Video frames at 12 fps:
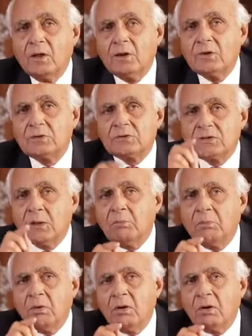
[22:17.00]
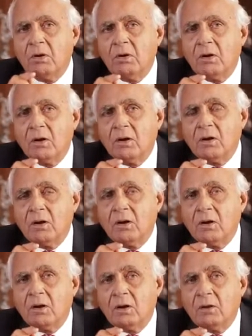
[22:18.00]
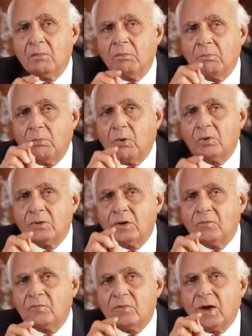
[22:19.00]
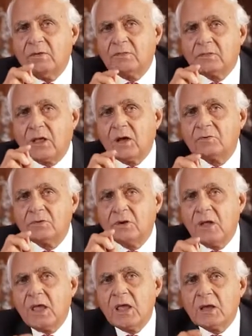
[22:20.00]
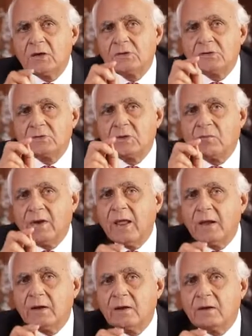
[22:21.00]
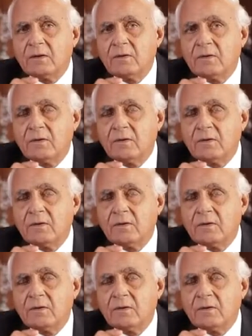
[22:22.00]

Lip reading: to assemble more than 5,000 acres of land